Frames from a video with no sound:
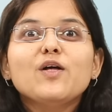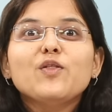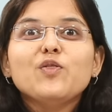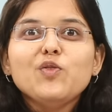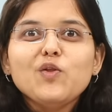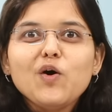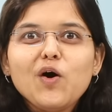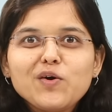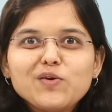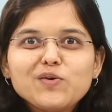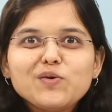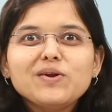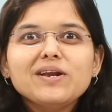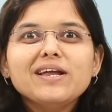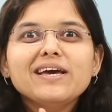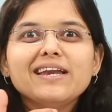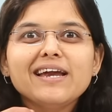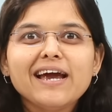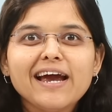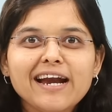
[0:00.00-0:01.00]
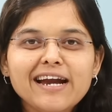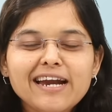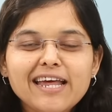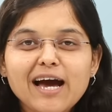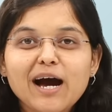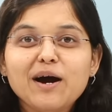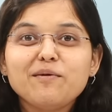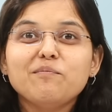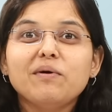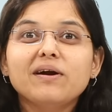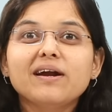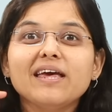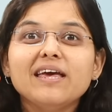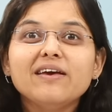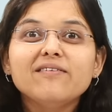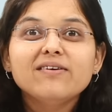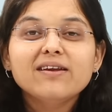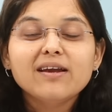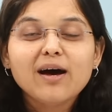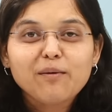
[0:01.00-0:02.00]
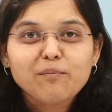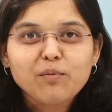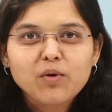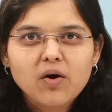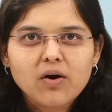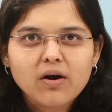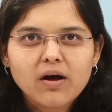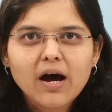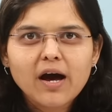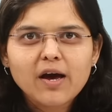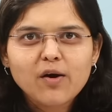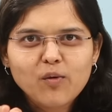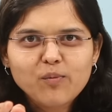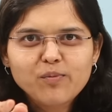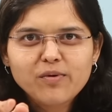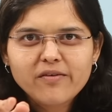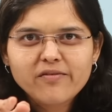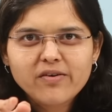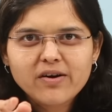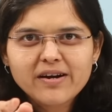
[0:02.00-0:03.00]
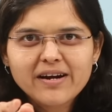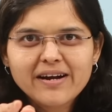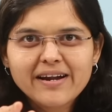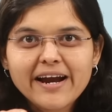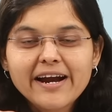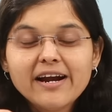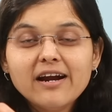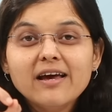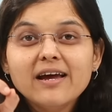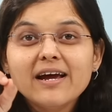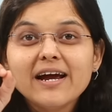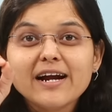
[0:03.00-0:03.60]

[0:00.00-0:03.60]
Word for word: not only in India, but even abroad. I hope you have heard it right.